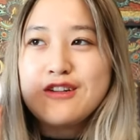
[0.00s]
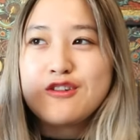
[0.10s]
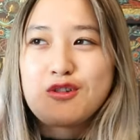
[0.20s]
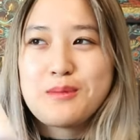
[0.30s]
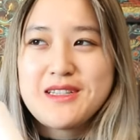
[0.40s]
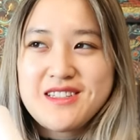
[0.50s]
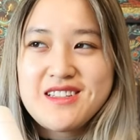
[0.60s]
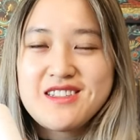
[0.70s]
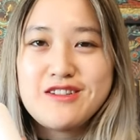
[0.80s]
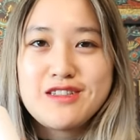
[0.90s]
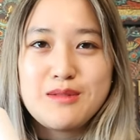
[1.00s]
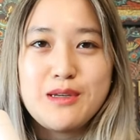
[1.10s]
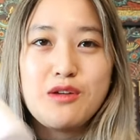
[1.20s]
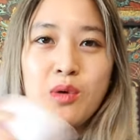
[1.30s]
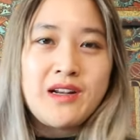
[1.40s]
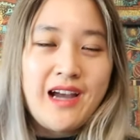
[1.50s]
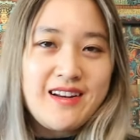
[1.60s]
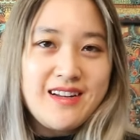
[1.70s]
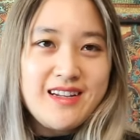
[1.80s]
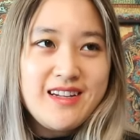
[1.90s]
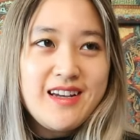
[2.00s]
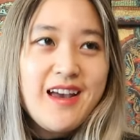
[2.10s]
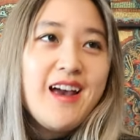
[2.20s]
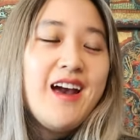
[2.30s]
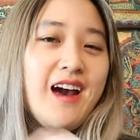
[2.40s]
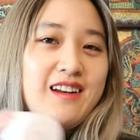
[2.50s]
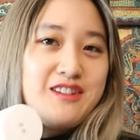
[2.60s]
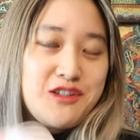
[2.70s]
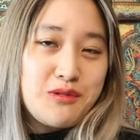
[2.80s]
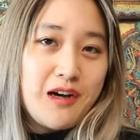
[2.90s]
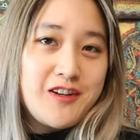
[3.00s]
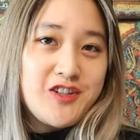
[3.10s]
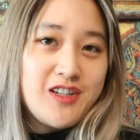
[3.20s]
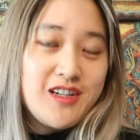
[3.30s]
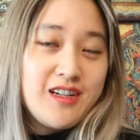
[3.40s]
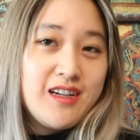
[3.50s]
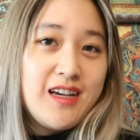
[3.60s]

so mitzahs used to be 190 and a 200